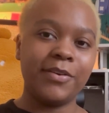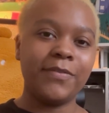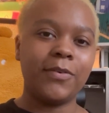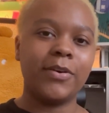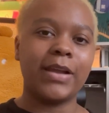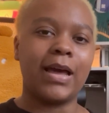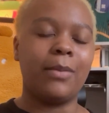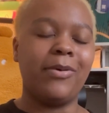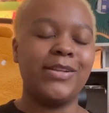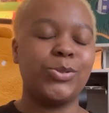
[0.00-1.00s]
learn how to
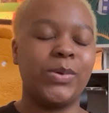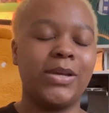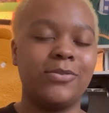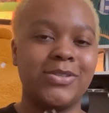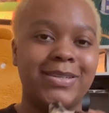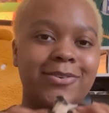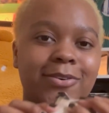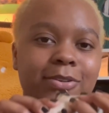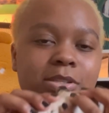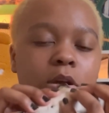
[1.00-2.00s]
play Twinkle Twinkle
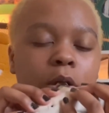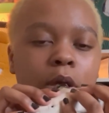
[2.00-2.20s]
Little Star.